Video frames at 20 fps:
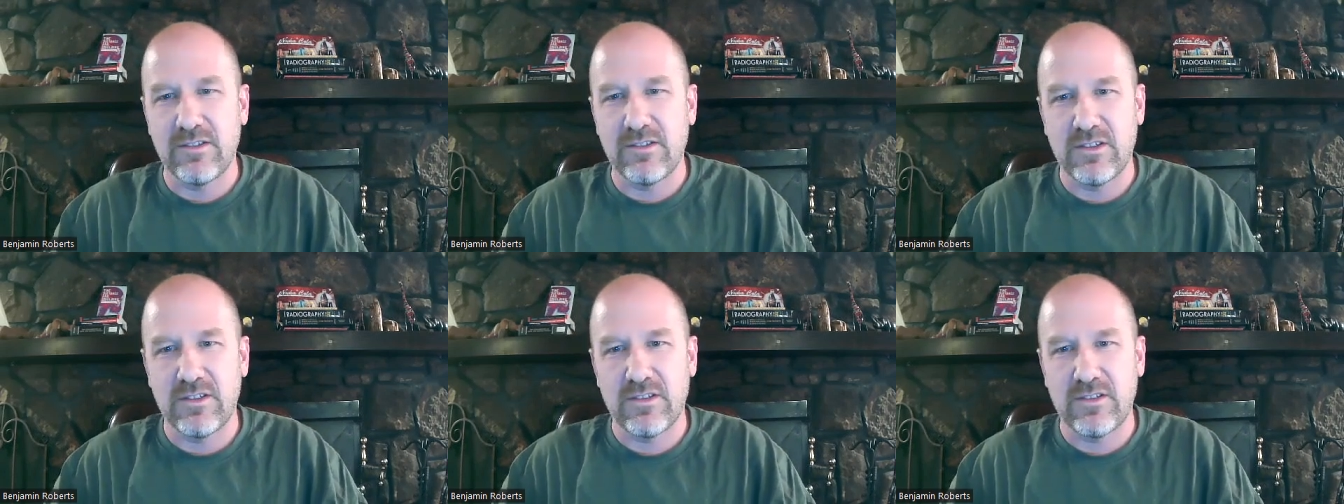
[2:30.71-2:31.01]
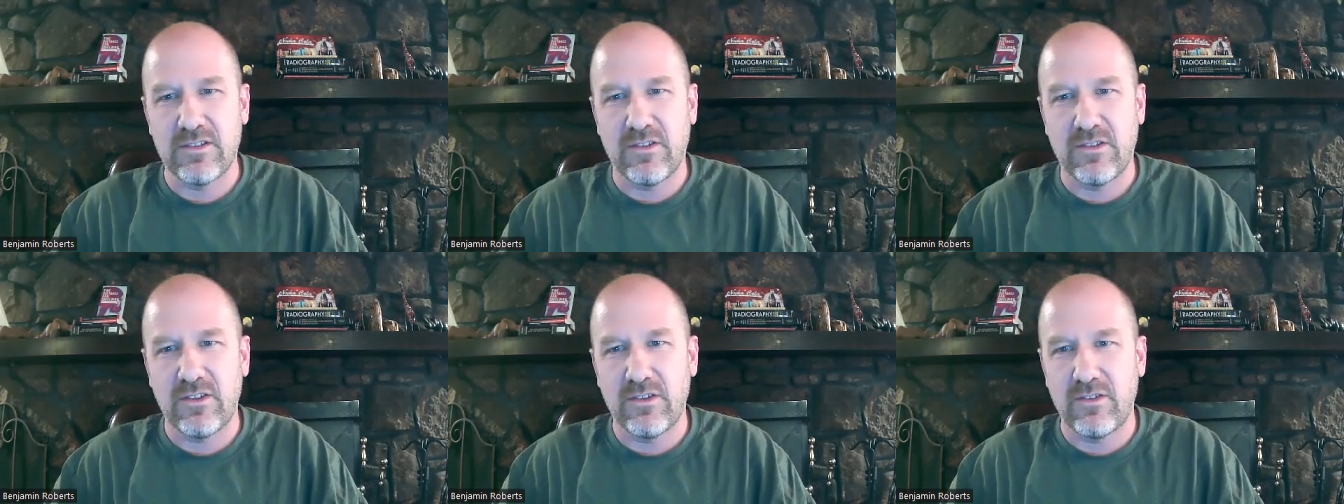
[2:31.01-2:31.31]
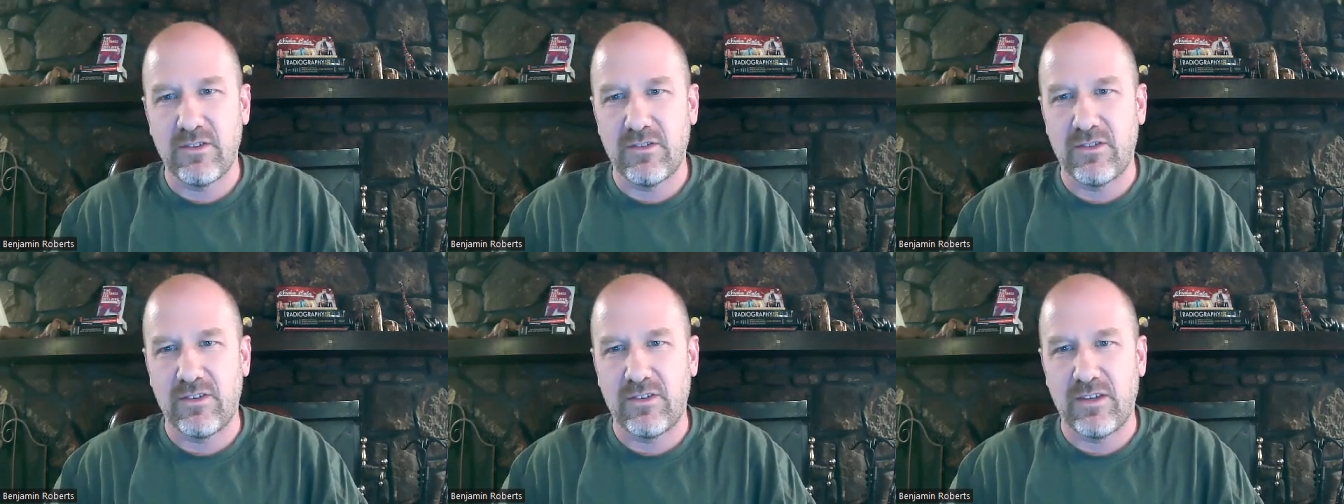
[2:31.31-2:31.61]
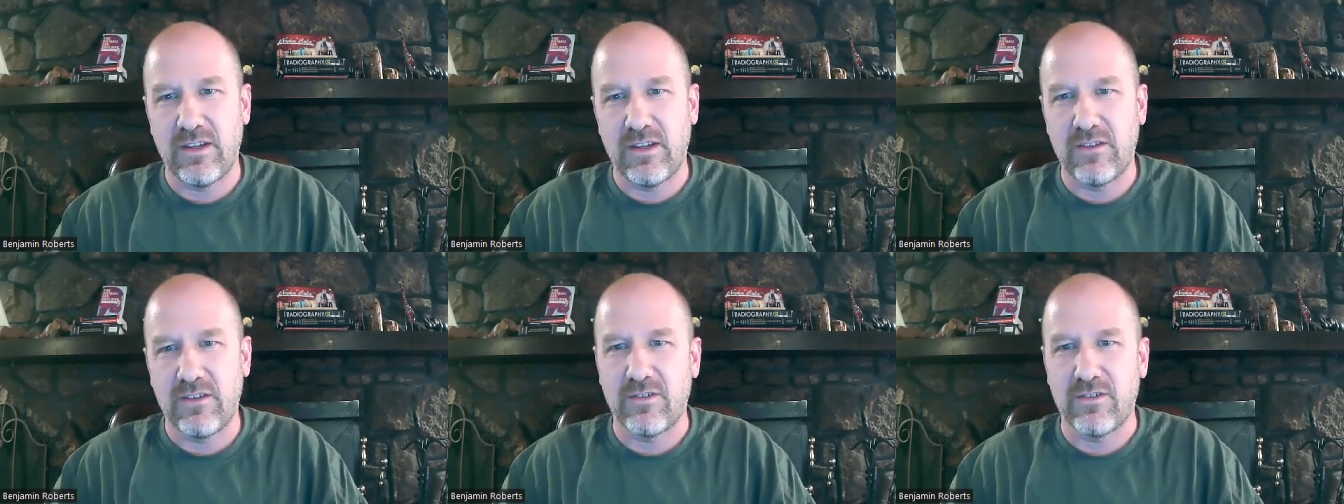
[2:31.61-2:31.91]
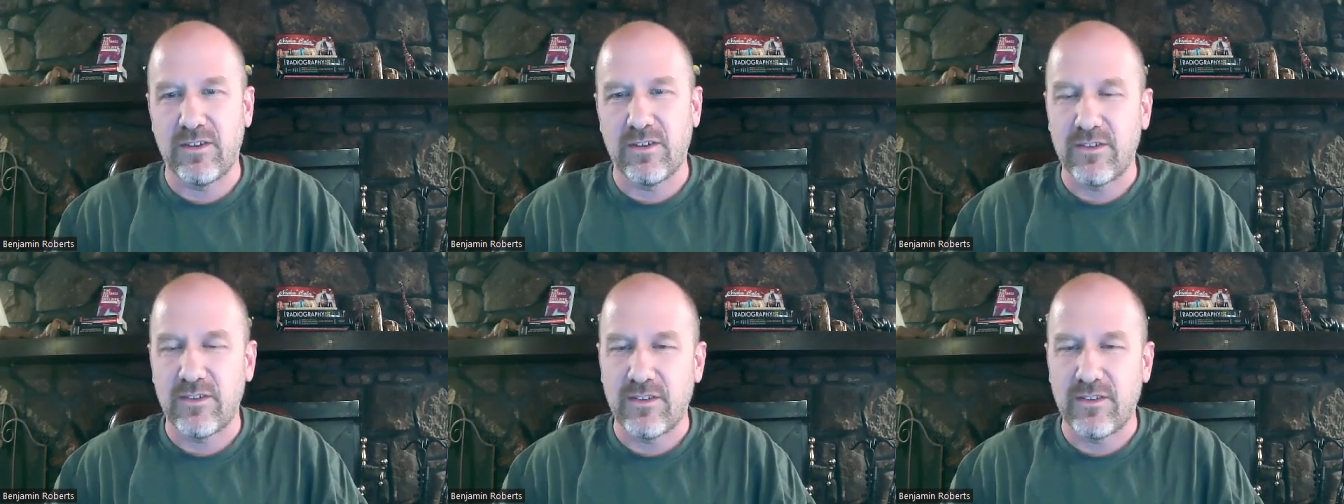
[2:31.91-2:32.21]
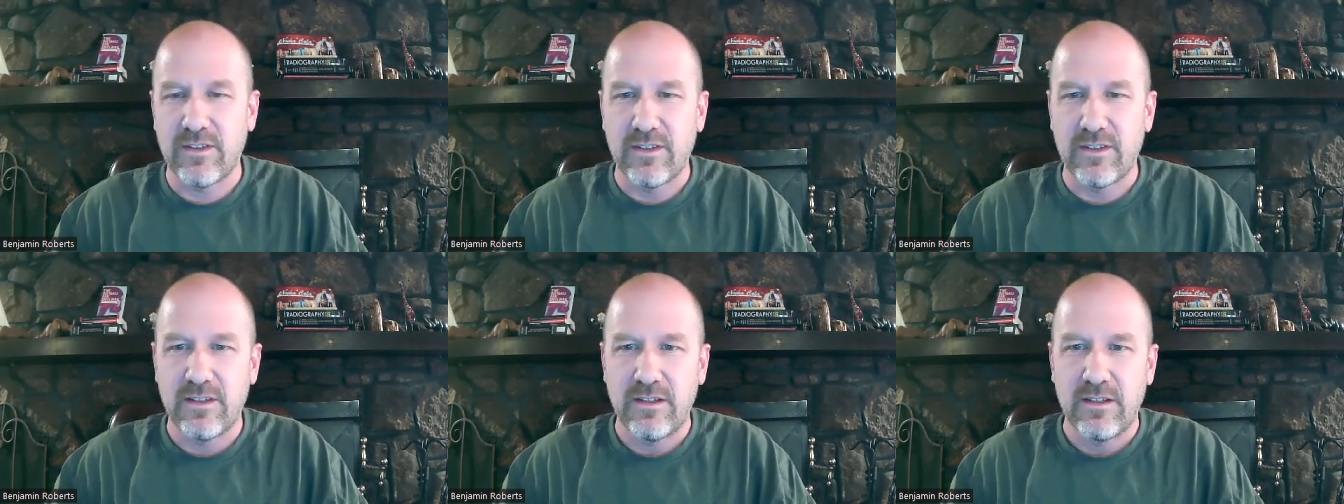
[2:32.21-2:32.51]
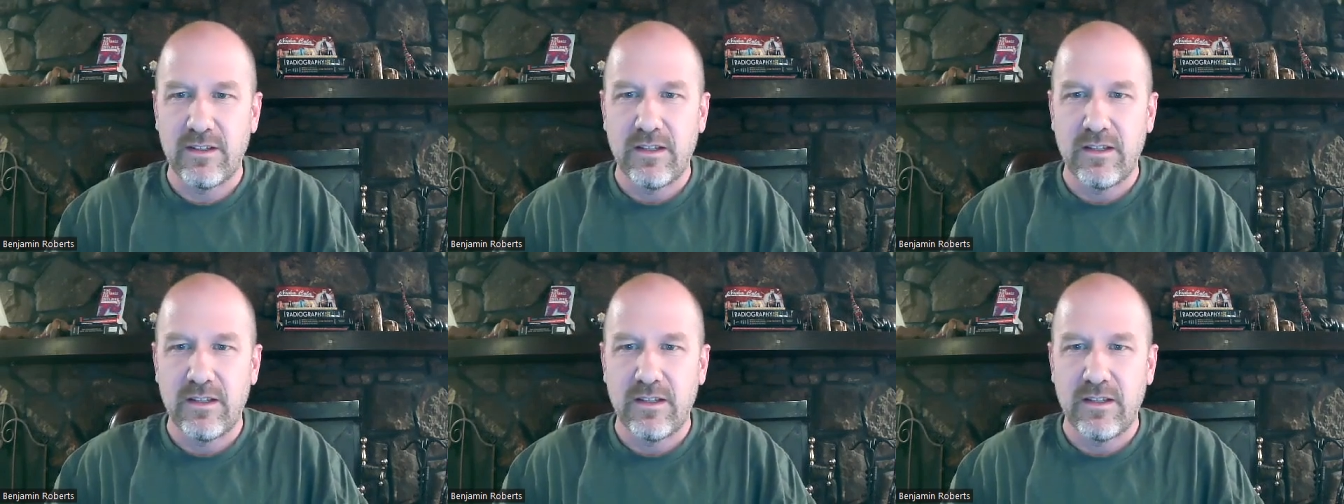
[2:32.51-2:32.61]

he'll just lose interest,